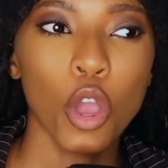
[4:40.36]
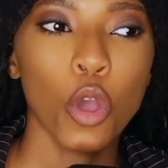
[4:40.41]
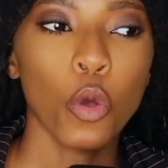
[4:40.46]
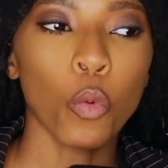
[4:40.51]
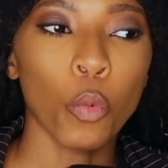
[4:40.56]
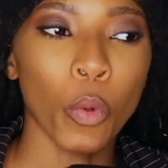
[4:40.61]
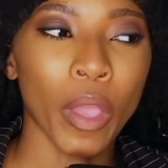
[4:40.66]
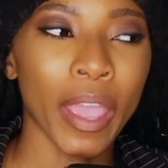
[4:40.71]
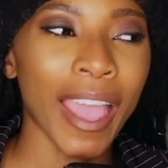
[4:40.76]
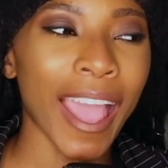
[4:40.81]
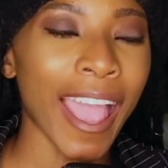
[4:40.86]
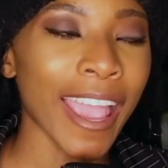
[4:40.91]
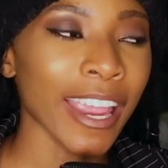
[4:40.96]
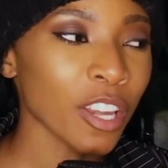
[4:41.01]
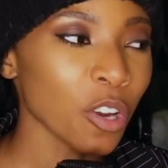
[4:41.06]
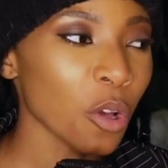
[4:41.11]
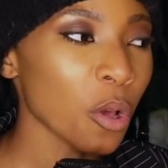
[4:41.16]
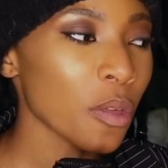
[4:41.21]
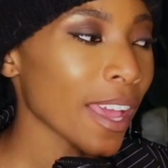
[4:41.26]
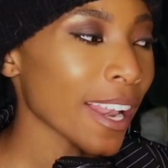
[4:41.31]
where I
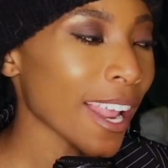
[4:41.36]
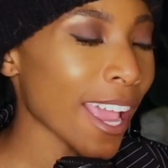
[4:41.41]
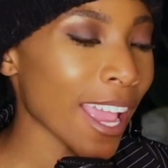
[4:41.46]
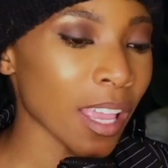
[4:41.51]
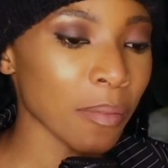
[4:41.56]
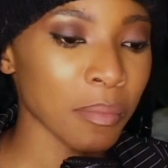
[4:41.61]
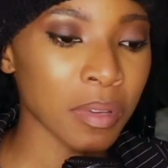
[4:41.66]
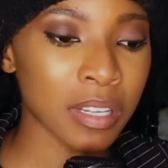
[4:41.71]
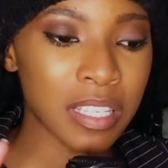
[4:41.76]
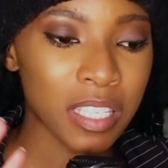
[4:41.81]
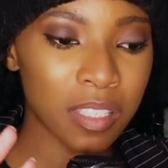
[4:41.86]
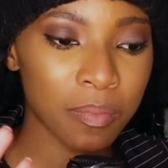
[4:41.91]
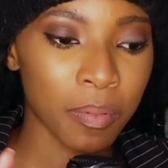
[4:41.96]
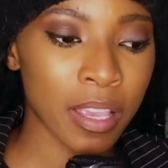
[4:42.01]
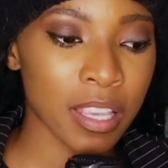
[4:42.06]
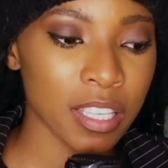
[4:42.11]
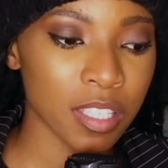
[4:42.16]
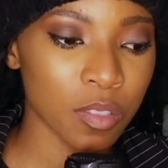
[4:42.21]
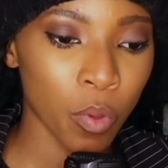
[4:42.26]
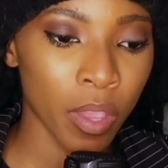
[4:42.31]
know that I'm in a
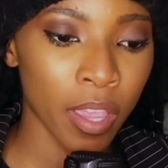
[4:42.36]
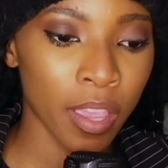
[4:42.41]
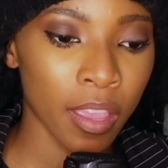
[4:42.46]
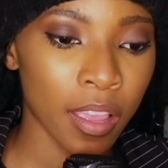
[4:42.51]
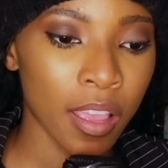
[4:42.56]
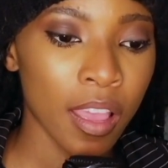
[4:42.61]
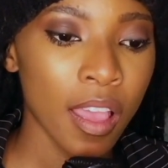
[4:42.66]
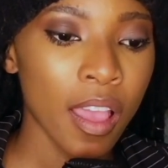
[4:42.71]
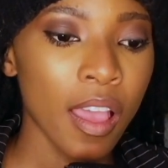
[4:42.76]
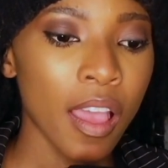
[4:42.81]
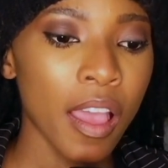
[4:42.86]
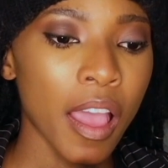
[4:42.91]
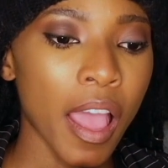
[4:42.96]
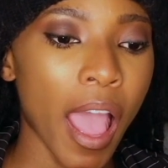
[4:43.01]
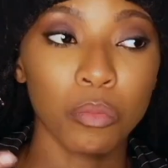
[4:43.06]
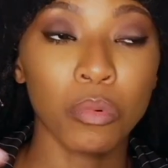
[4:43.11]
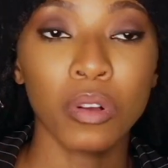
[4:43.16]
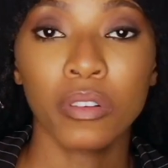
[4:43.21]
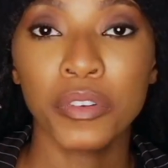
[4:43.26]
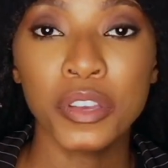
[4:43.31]
space where,
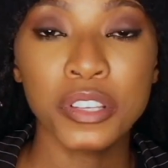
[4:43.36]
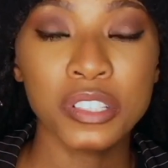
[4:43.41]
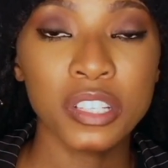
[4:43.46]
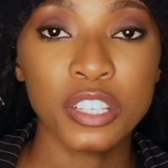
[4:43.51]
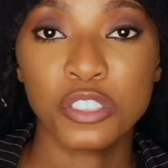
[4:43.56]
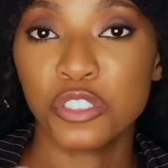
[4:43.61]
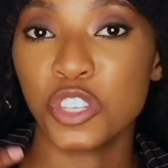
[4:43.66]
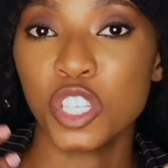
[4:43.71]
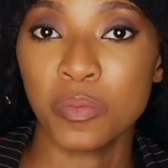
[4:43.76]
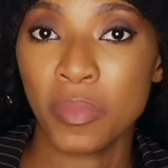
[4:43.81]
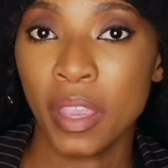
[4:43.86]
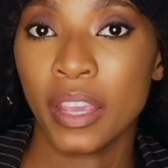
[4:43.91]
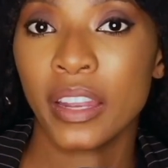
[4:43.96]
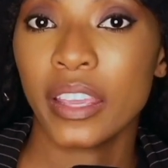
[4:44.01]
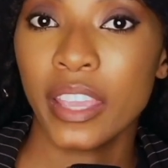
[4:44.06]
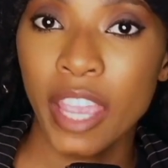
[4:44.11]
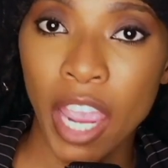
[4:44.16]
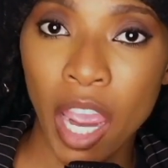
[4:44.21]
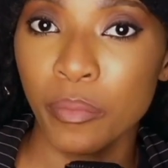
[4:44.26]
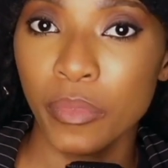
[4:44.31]
well, firstly, it's just me and a
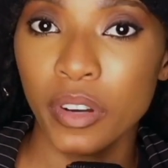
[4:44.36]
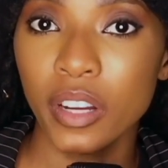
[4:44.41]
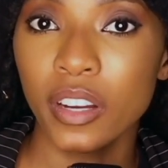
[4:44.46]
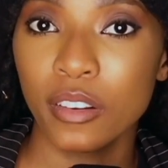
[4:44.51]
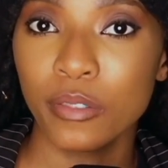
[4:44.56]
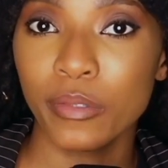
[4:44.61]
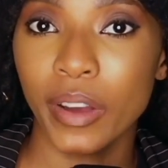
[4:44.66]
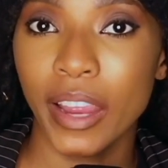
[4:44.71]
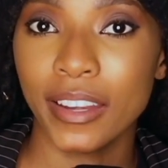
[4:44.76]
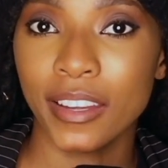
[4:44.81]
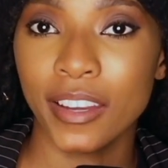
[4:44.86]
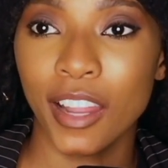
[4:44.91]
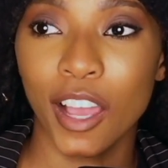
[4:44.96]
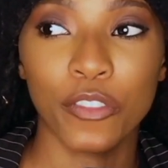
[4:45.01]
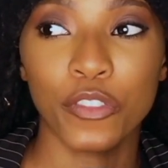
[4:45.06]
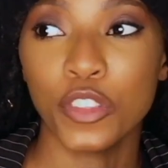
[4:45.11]
camera right now.